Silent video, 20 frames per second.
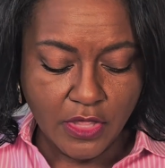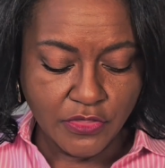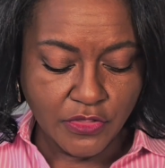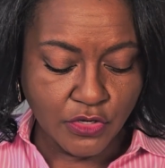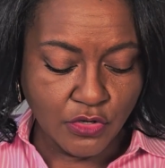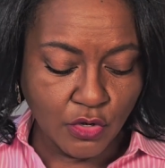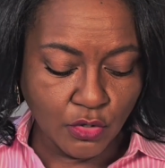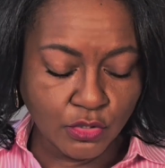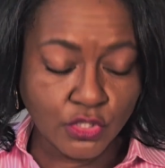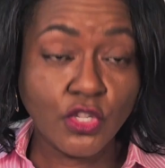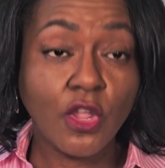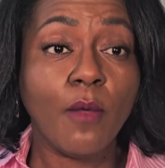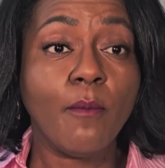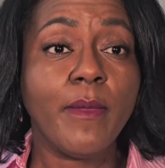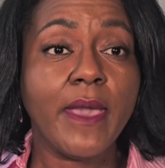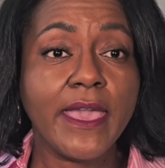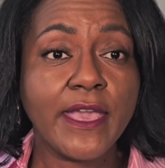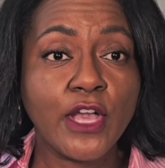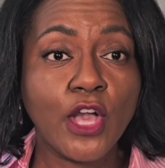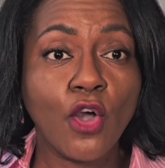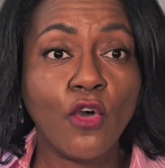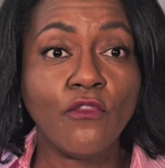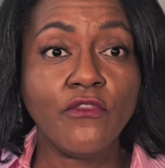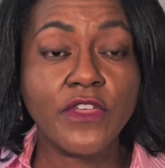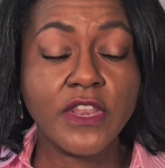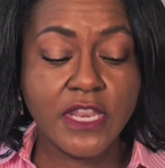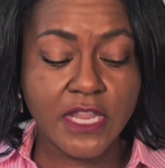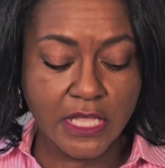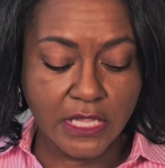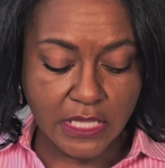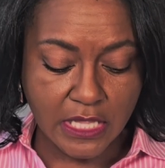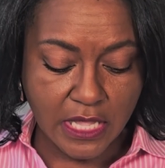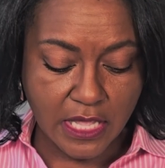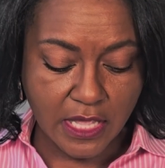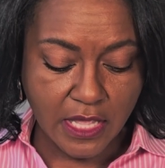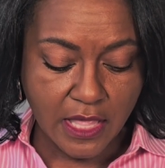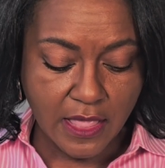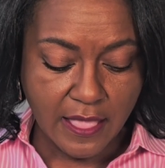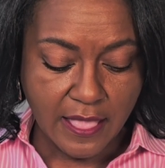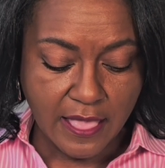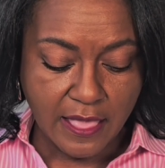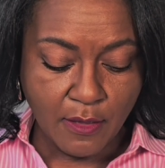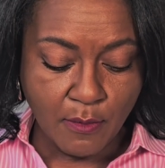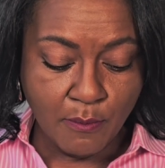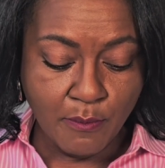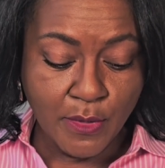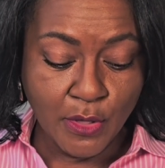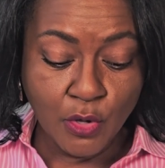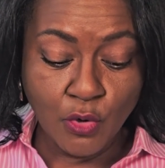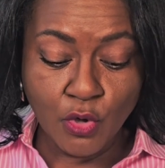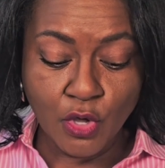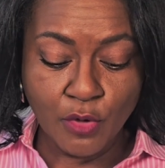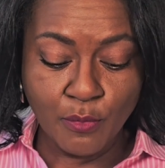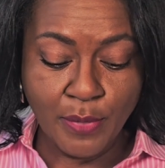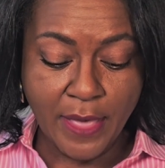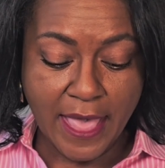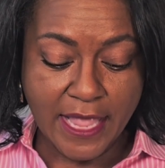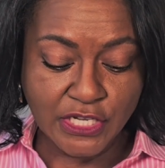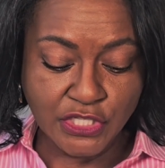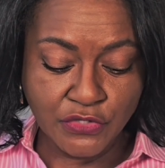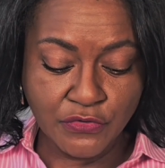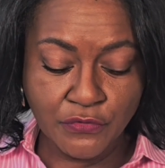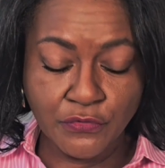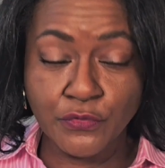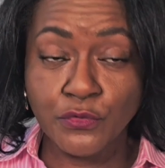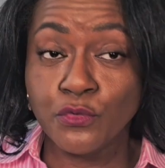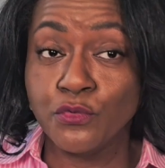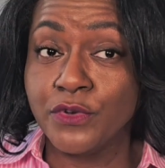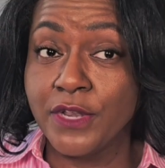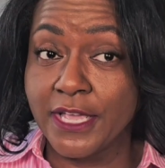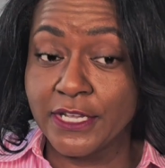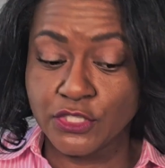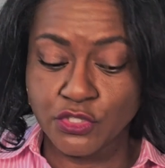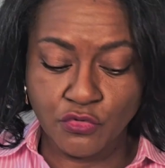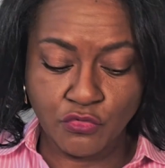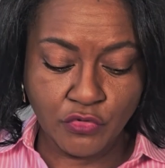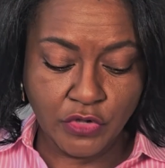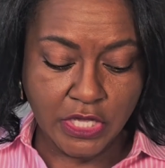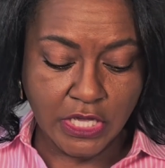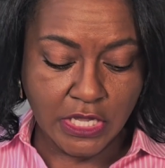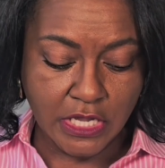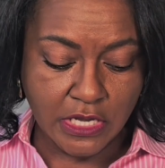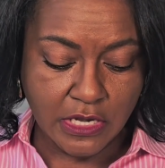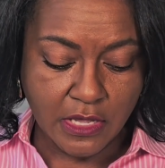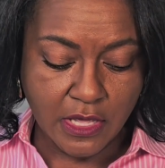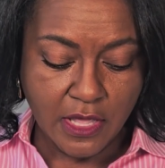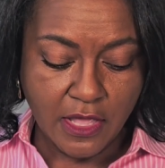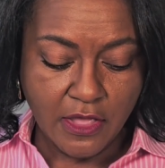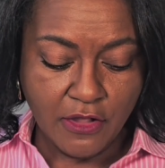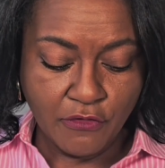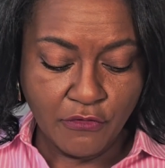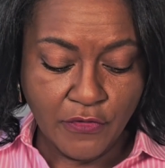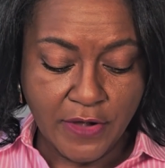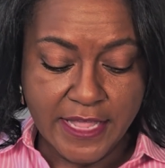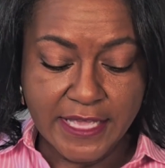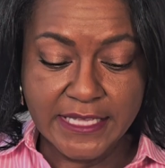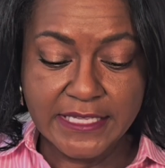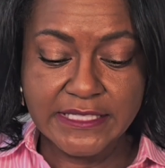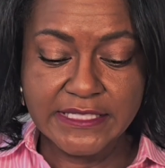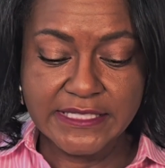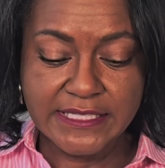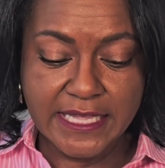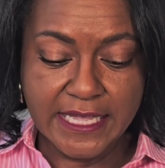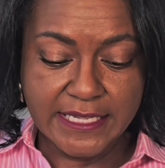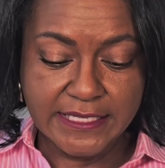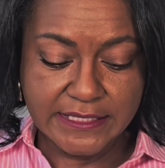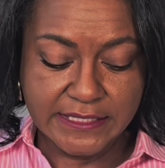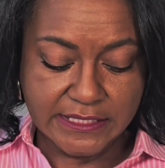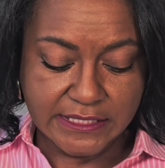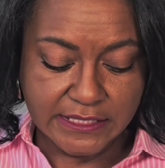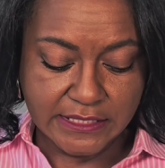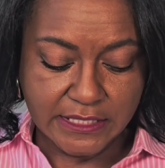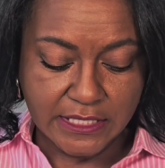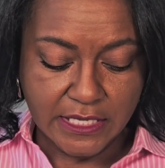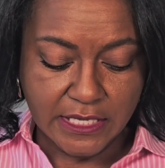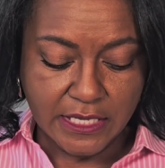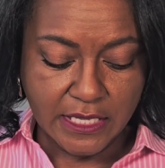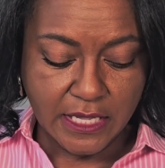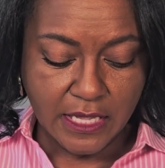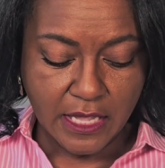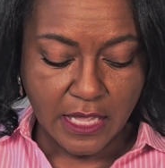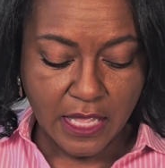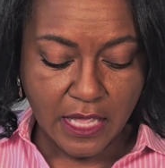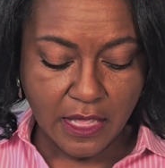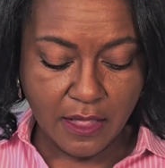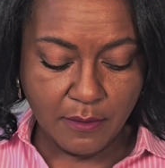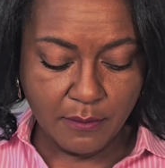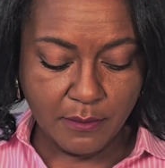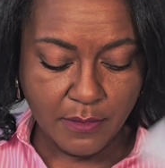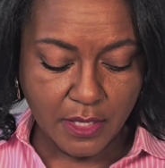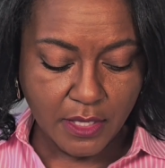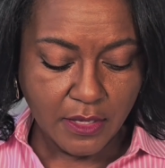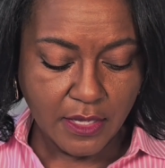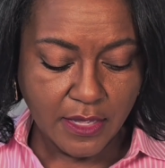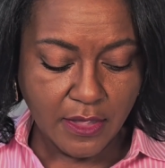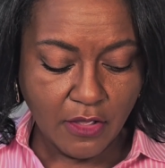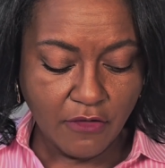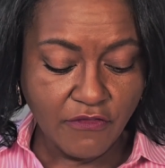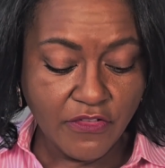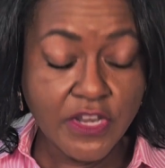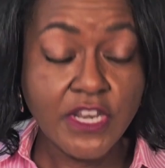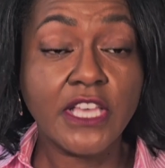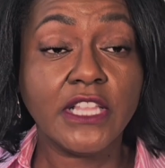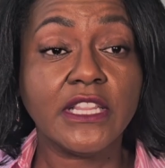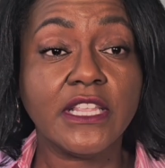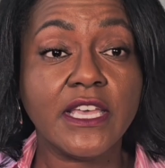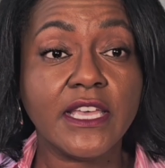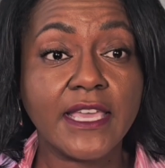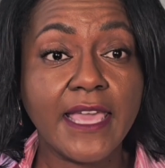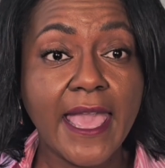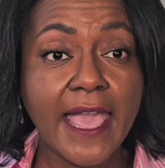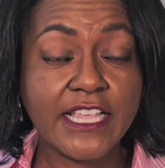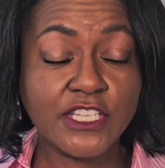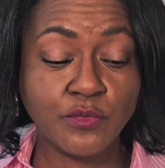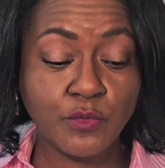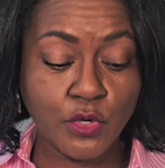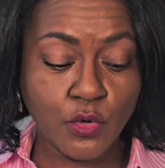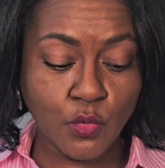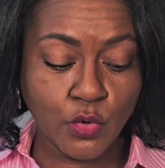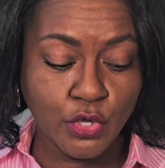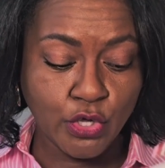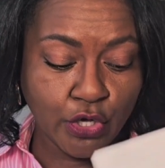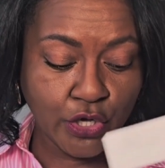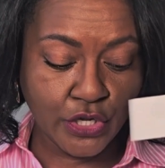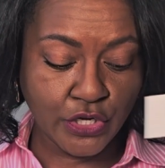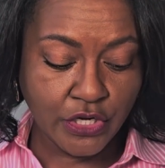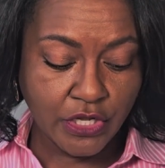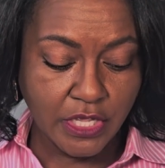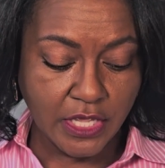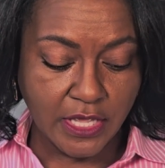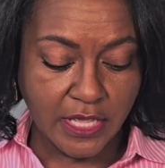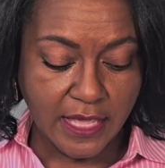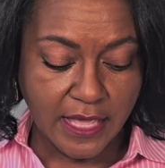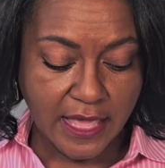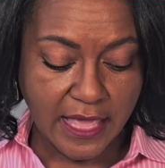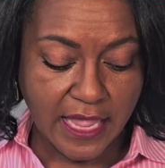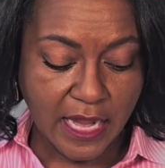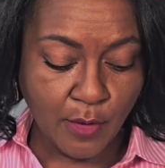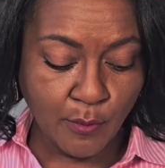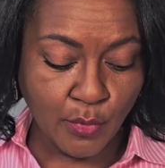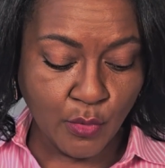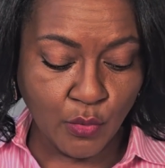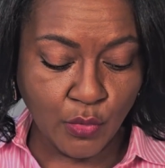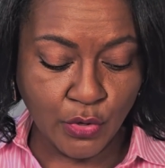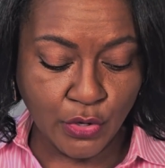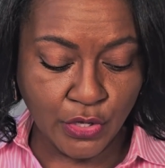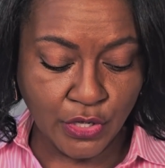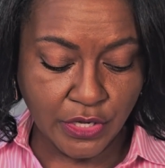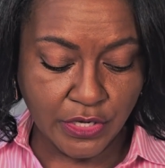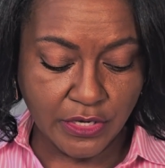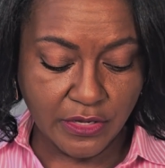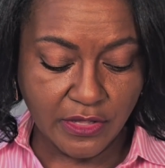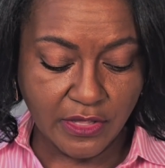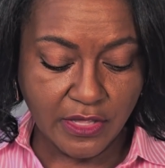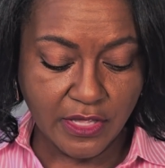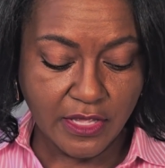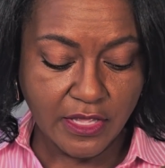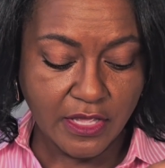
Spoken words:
The notes are mango, vanilla, milk, passion fruit, nectarine, frankincense, vanilla, cashmere wood, amberwood,